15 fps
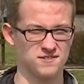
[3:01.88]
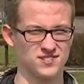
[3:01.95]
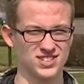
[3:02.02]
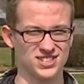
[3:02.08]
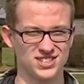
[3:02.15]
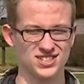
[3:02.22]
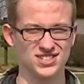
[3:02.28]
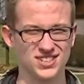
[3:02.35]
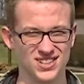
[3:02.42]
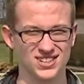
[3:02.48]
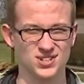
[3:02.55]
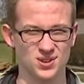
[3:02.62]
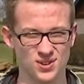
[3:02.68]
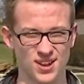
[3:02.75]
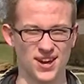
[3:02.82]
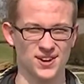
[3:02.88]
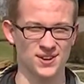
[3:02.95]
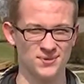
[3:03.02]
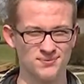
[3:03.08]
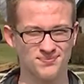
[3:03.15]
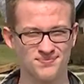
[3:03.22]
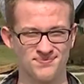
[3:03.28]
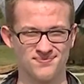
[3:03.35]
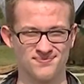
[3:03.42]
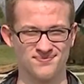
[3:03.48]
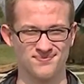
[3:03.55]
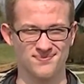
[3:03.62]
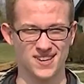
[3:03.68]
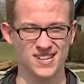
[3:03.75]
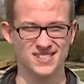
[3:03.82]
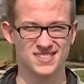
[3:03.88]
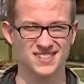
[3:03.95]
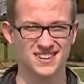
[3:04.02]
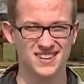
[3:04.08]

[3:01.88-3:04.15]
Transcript: just to see a tornado. Thanks.